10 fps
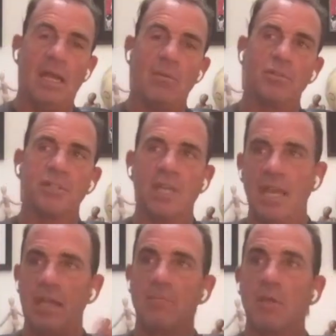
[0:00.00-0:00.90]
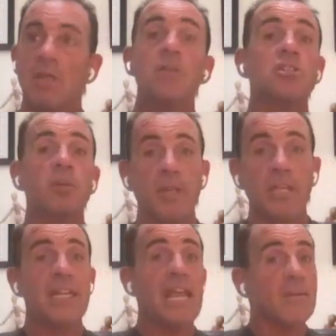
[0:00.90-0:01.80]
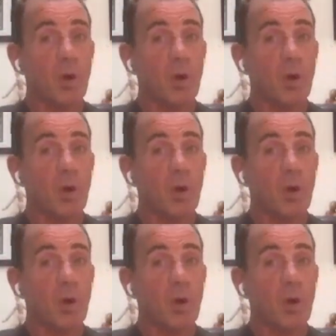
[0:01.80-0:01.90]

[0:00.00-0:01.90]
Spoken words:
I will say stability and